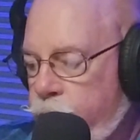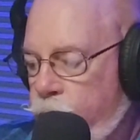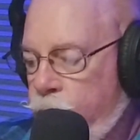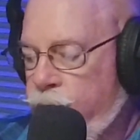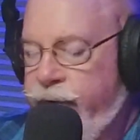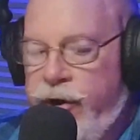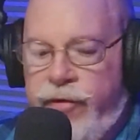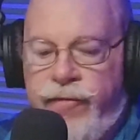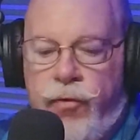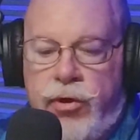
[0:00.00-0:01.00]
we're very
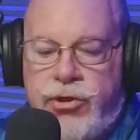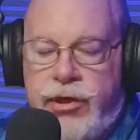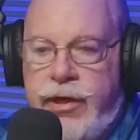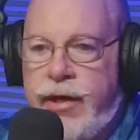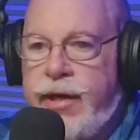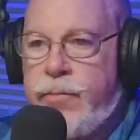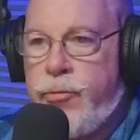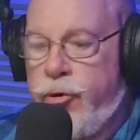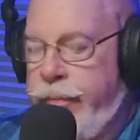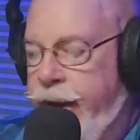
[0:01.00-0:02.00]
fortunate in
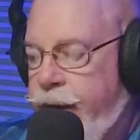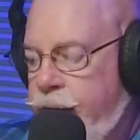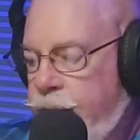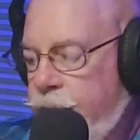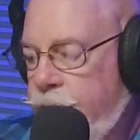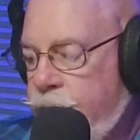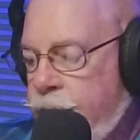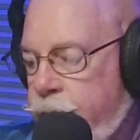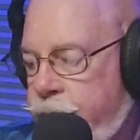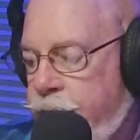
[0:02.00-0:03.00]
Burbank,
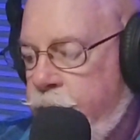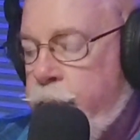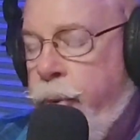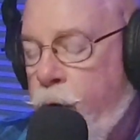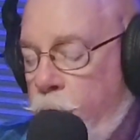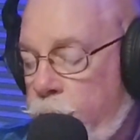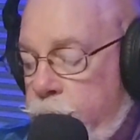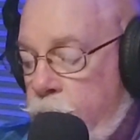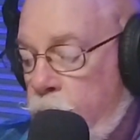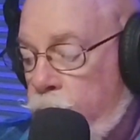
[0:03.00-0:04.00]
company on Palm
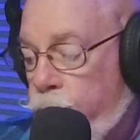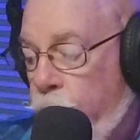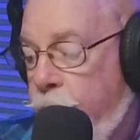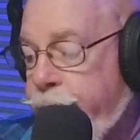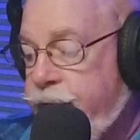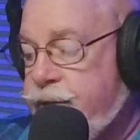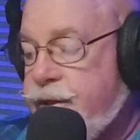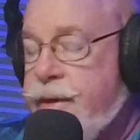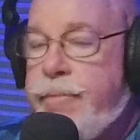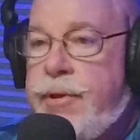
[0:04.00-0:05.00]
called Rapix
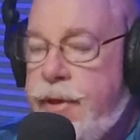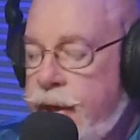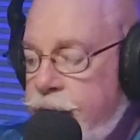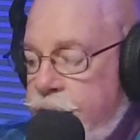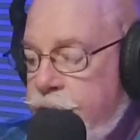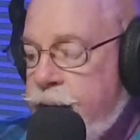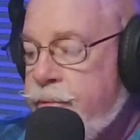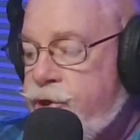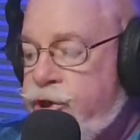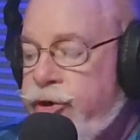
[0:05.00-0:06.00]

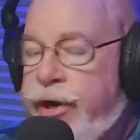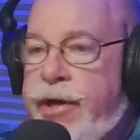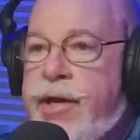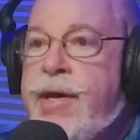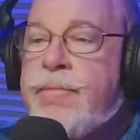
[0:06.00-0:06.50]
Imaging.